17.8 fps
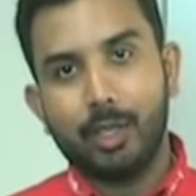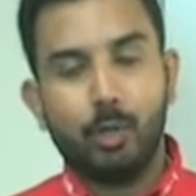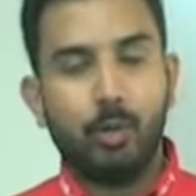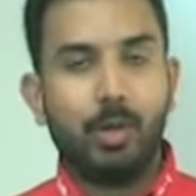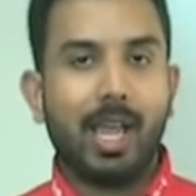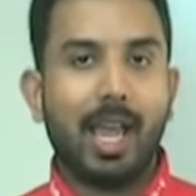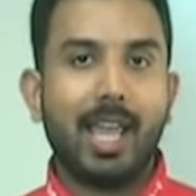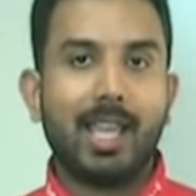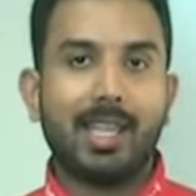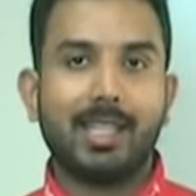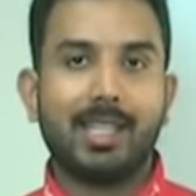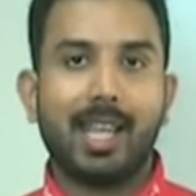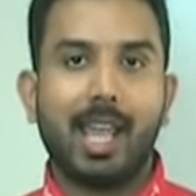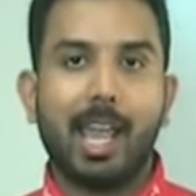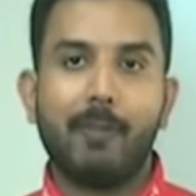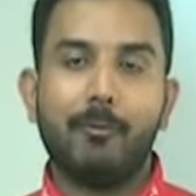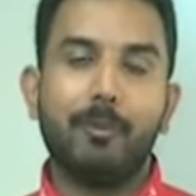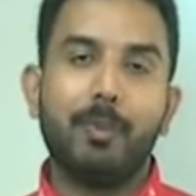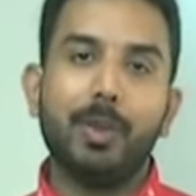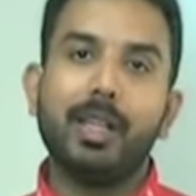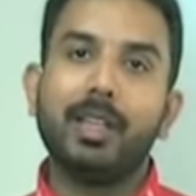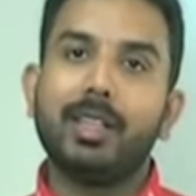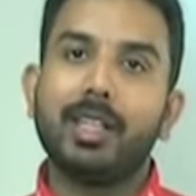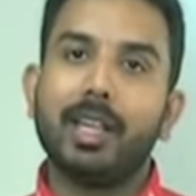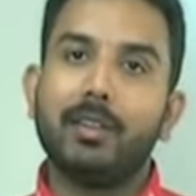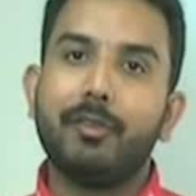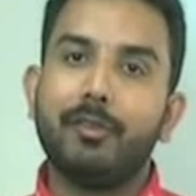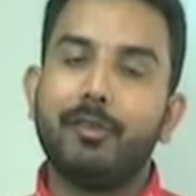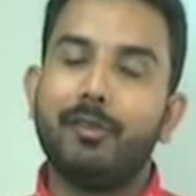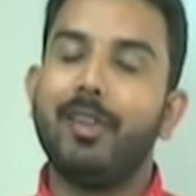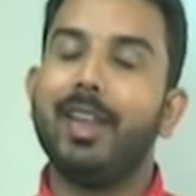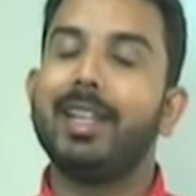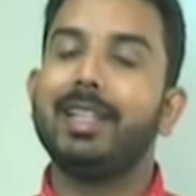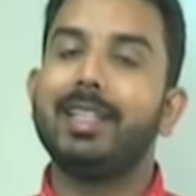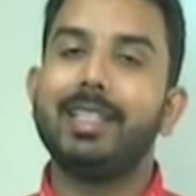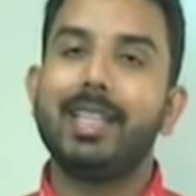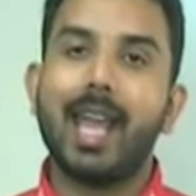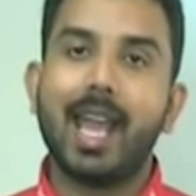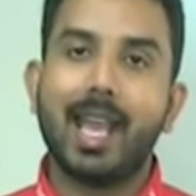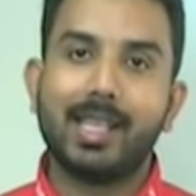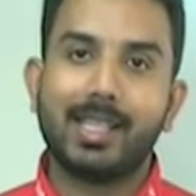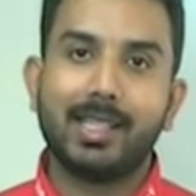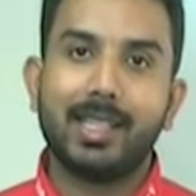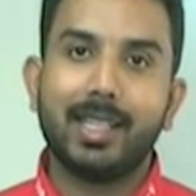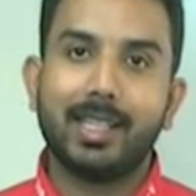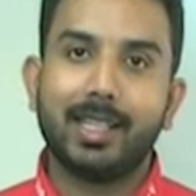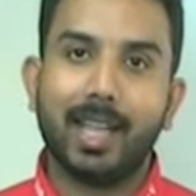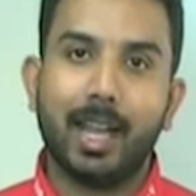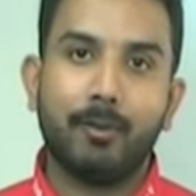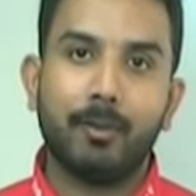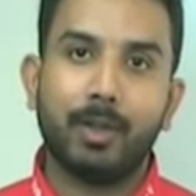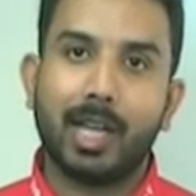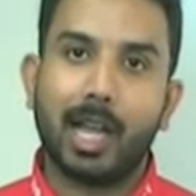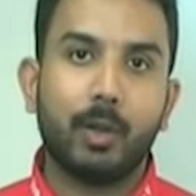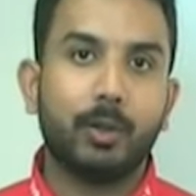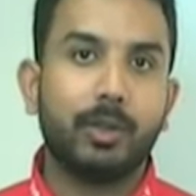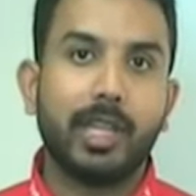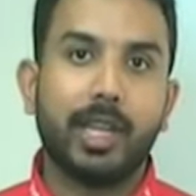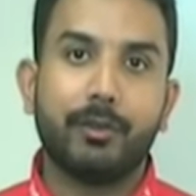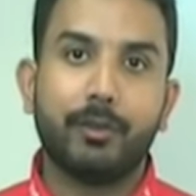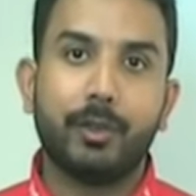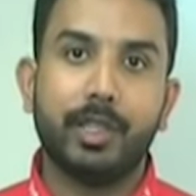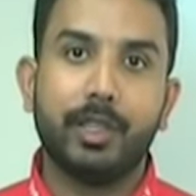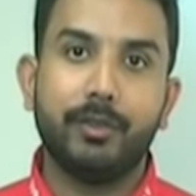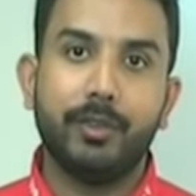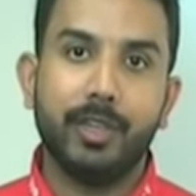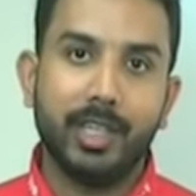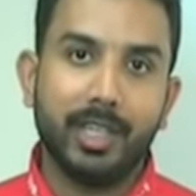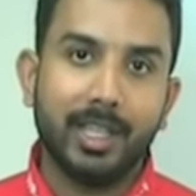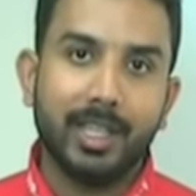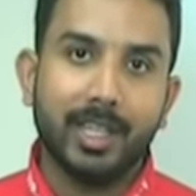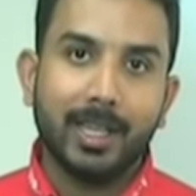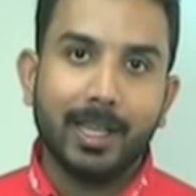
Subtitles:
You guys have built a fantastic network out there for the V,